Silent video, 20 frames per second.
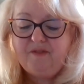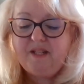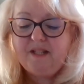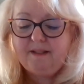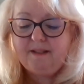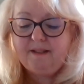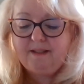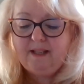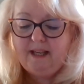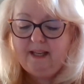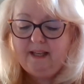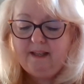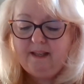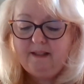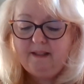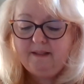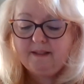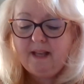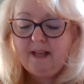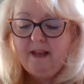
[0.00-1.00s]
of
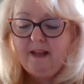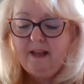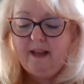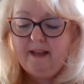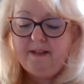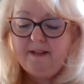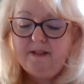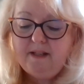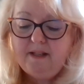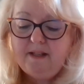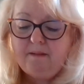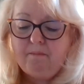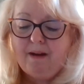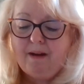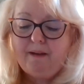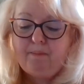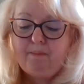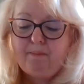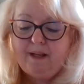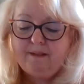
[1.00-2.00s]
dis-ease and did
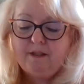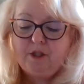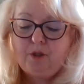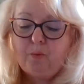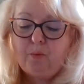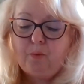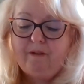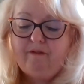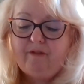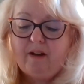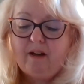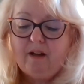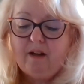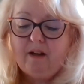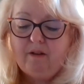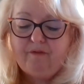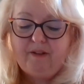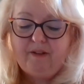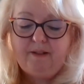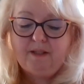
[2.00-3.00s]
my best to
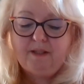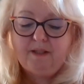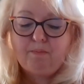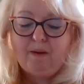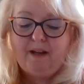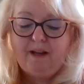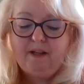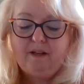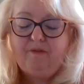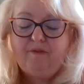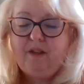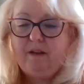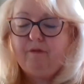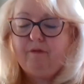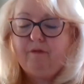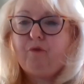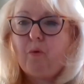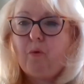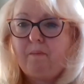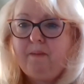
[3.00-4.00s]
evolve in spite of the
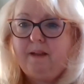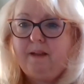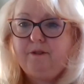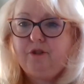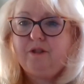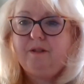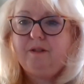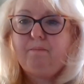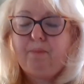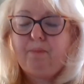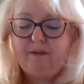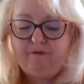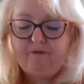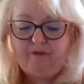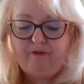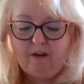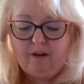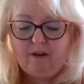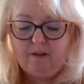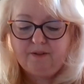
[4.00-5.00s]
aforementioned
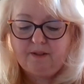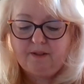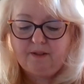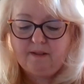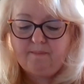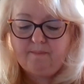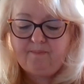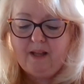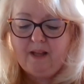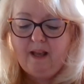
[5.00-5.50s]
pitfalls.